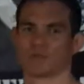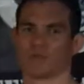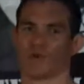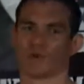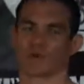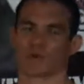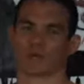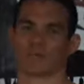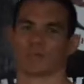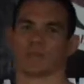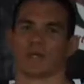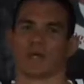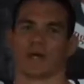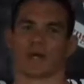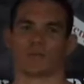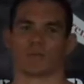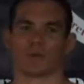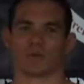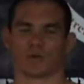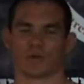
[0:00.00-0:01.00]
for hooking me
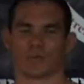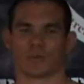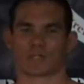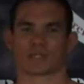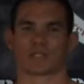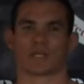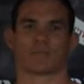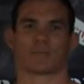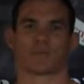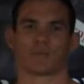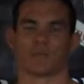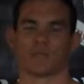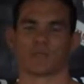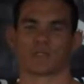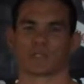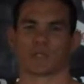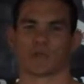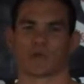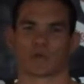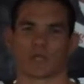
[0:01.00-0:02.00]
up with all my
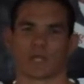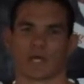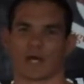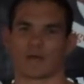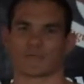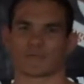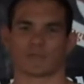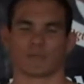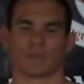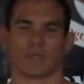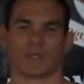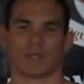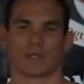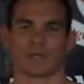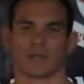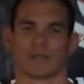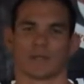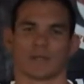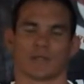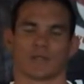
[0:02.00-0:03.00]
supplements and looking after me
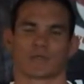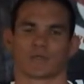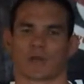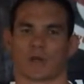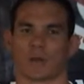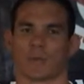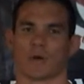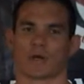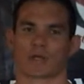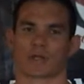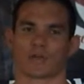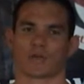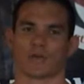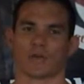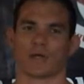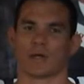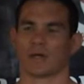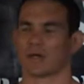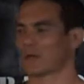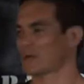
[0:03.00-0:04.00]
throughout my
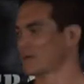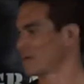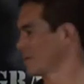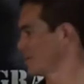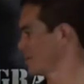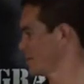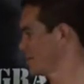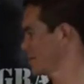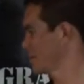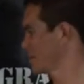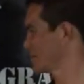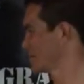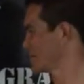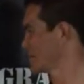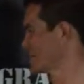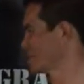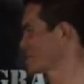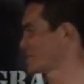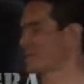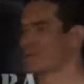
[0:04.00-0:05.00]
career,
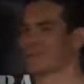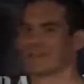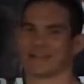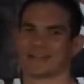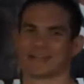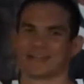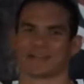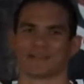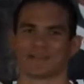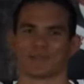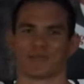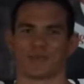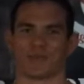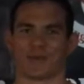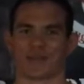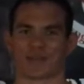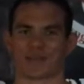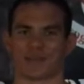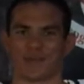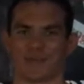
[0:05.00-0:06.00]
Sunstand for
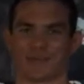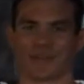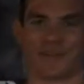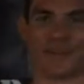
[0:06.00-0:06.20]
making me look